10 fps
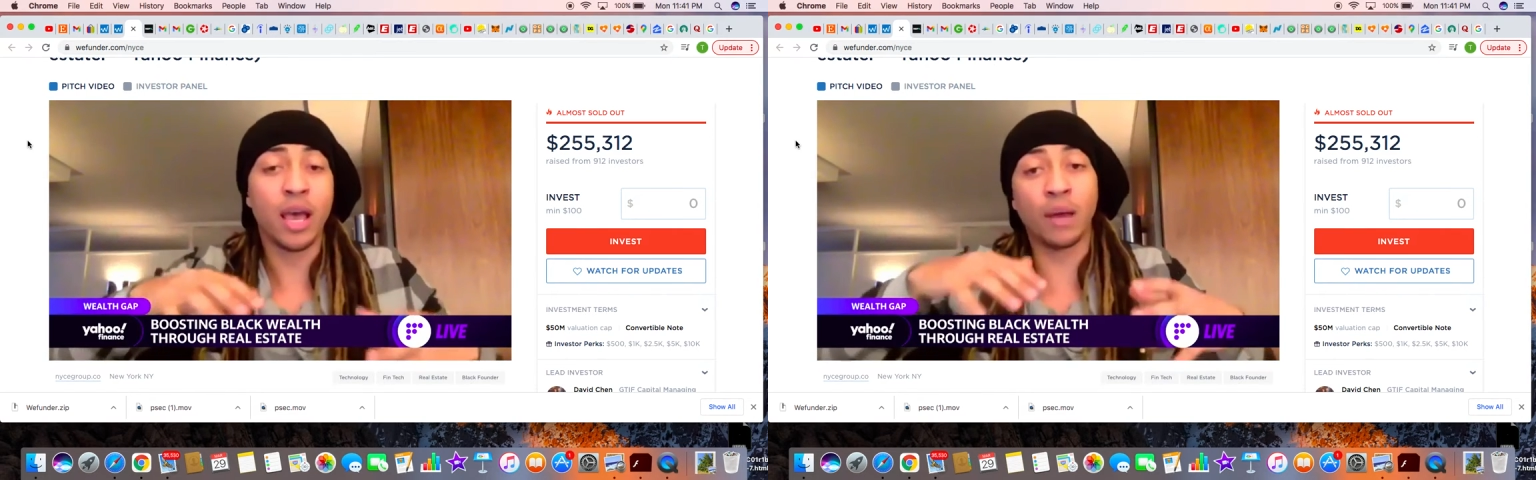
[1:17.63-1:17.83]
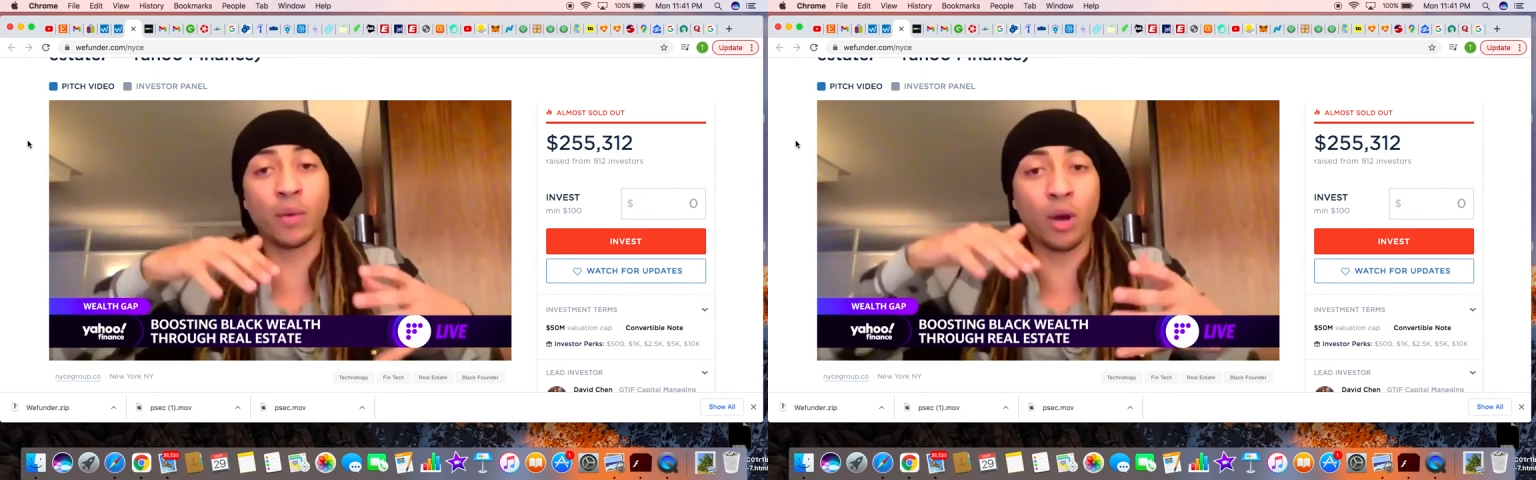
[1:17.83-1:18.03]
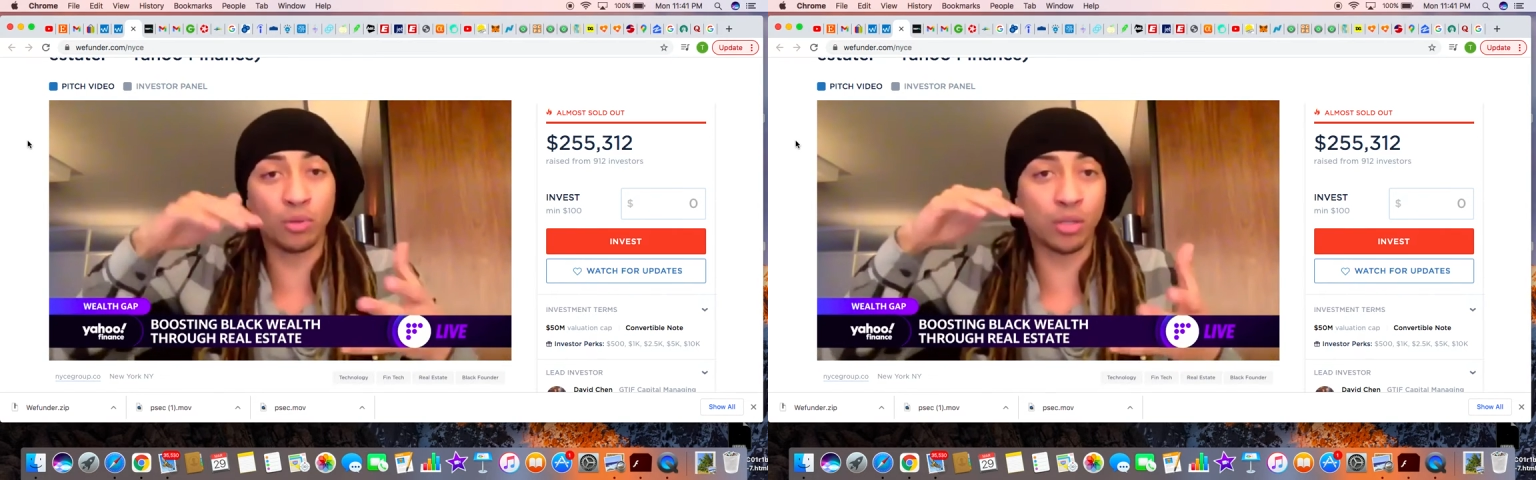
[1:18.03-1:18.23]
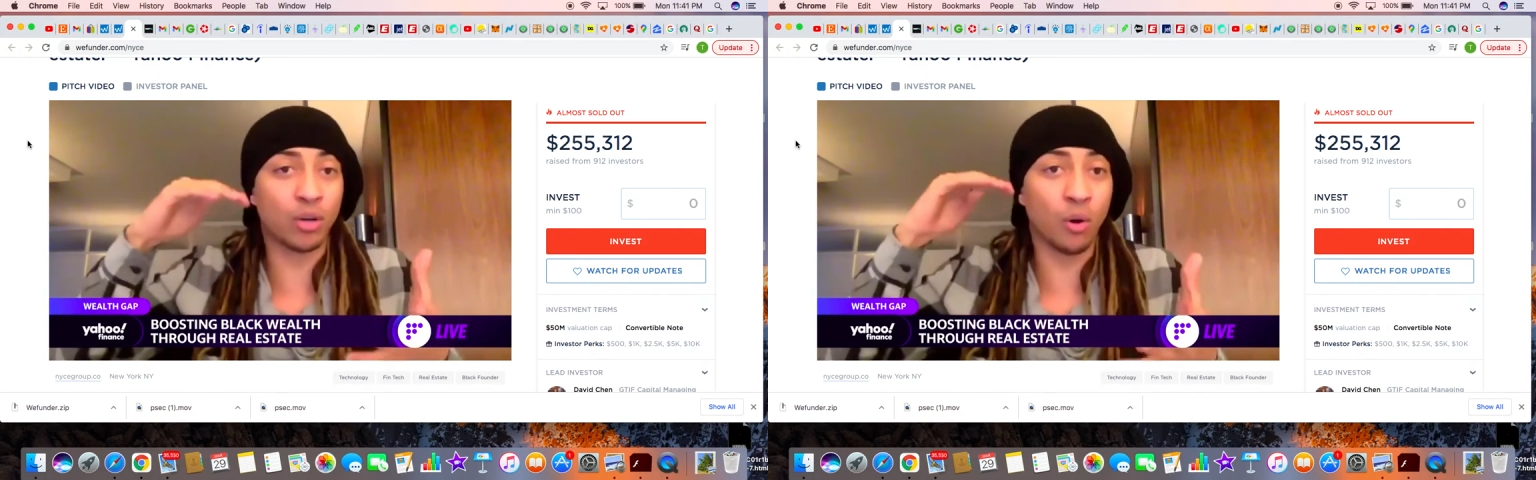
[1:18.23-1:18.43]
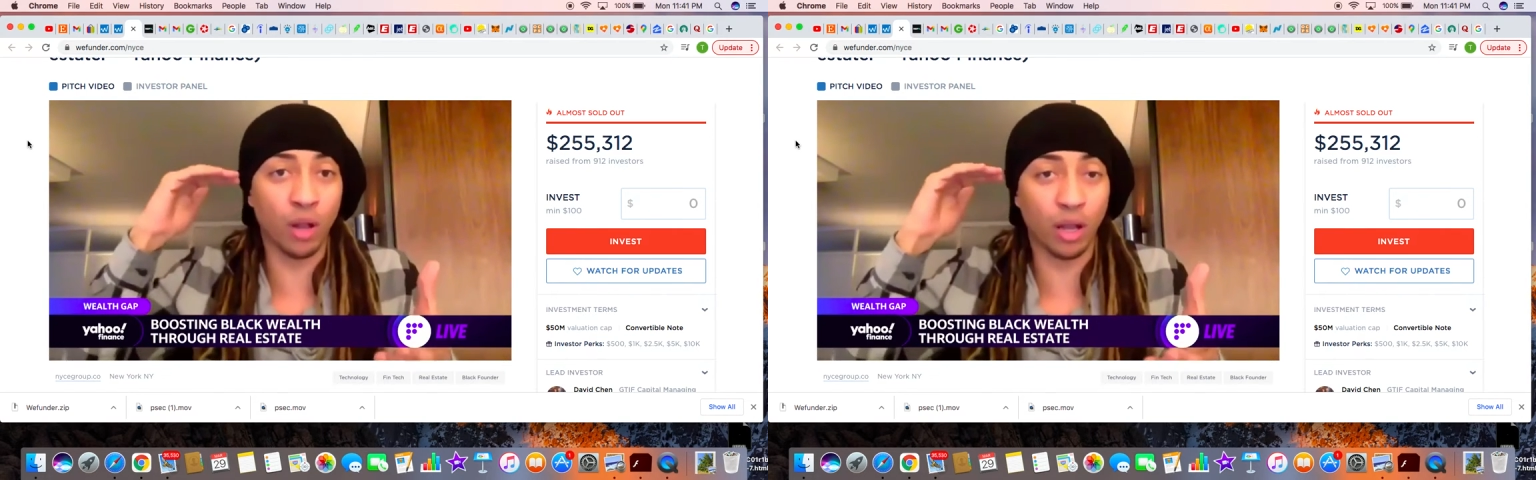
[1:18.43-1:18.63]
And we hope
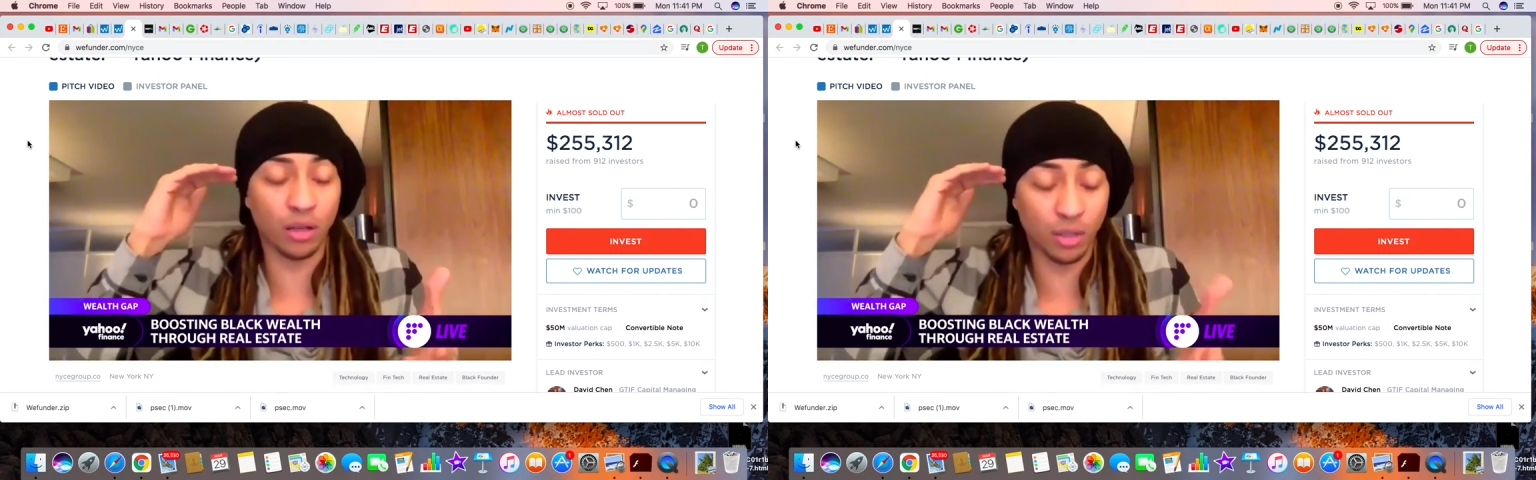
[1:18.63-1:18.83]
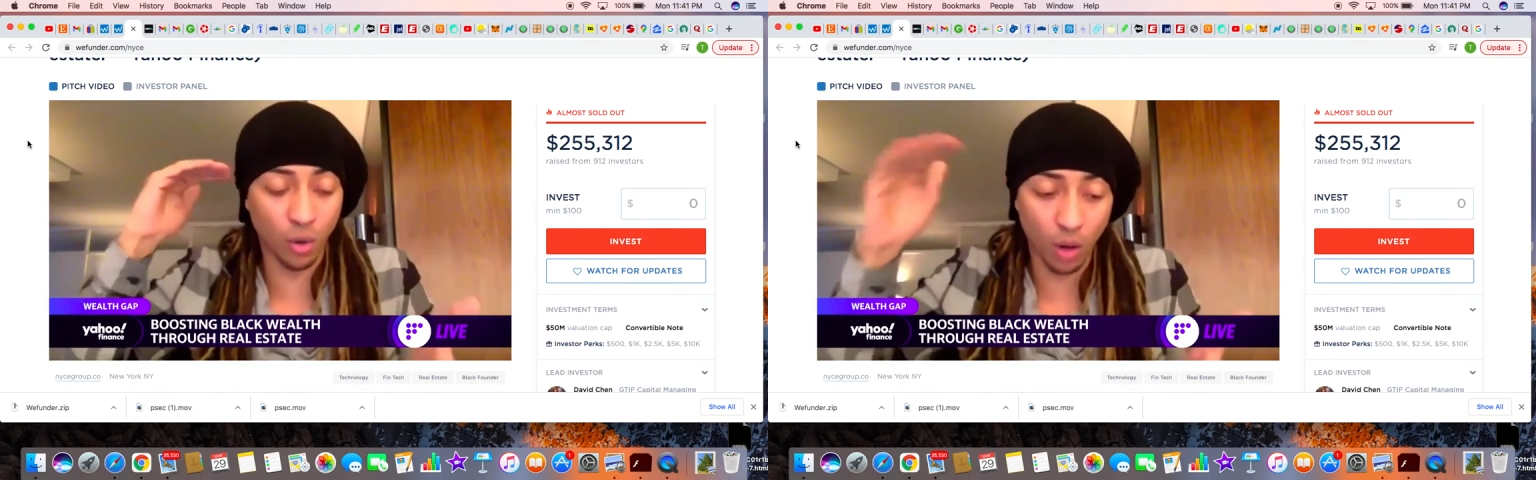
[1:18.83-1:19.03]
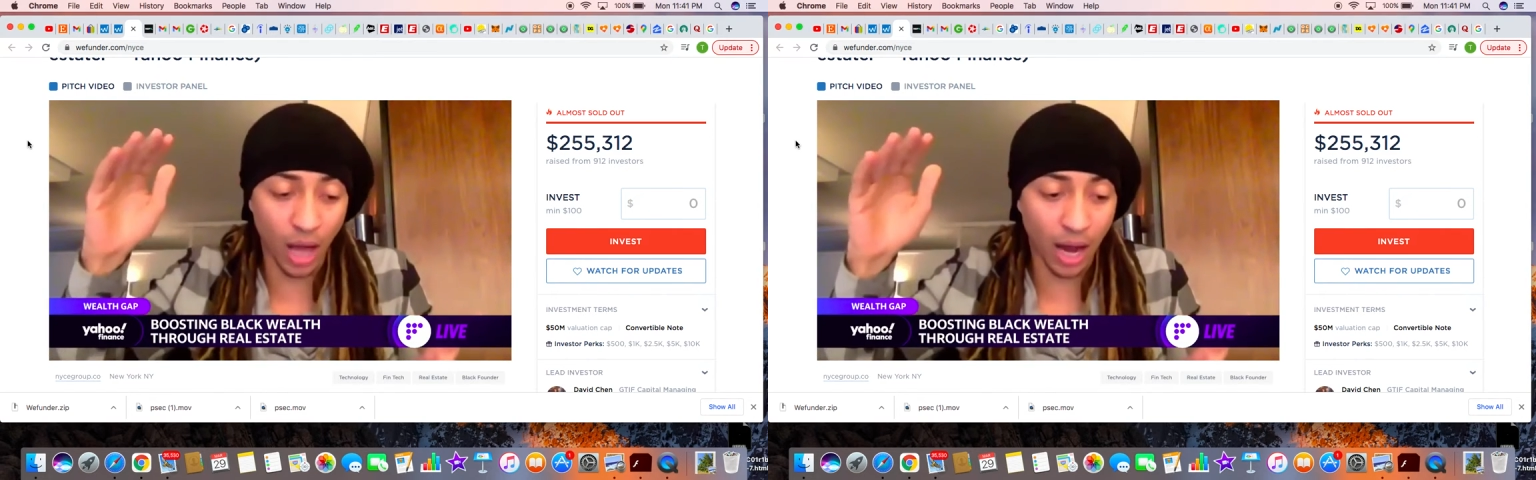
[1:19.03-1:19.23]
to go to go a